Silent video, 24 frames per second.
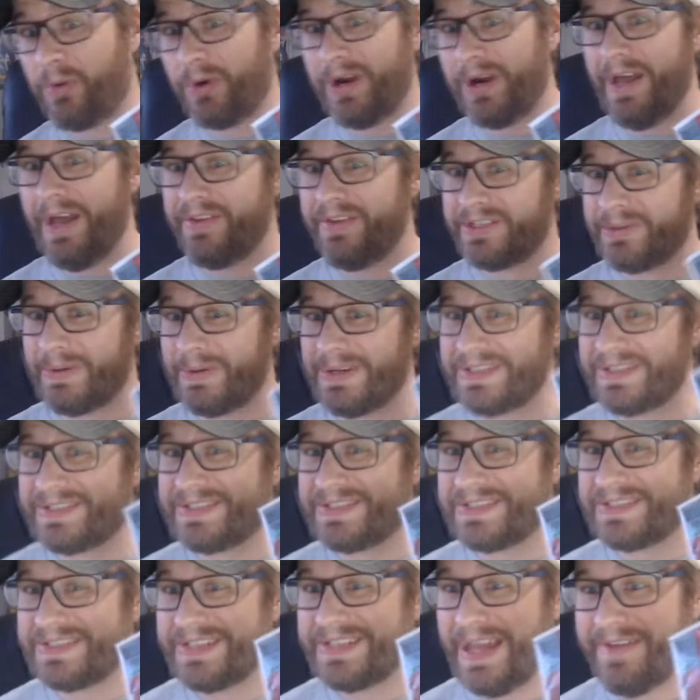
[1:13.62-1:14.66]
others. I read
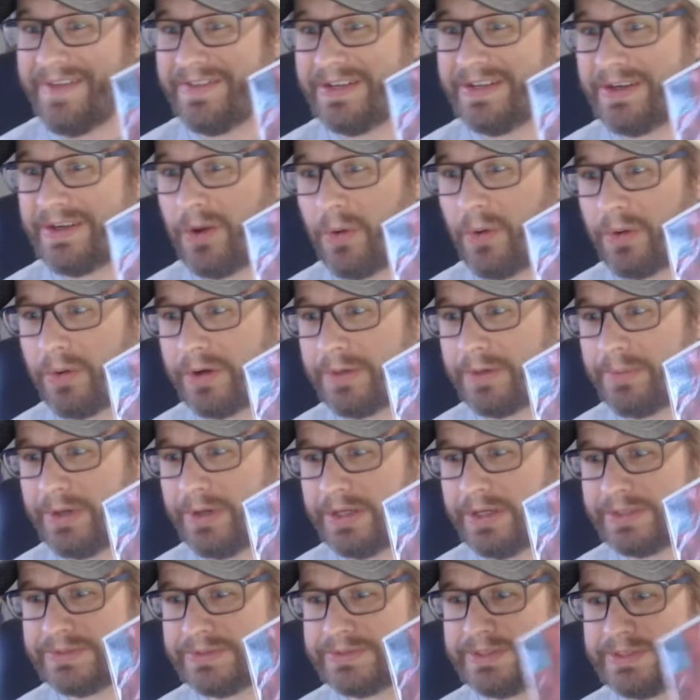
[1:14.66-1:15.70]
seven horror
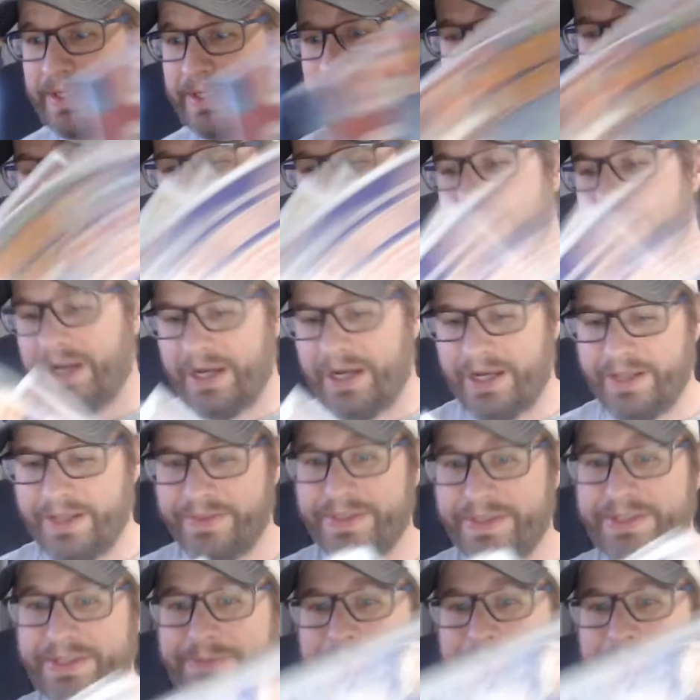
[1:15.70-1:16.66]
books. This, by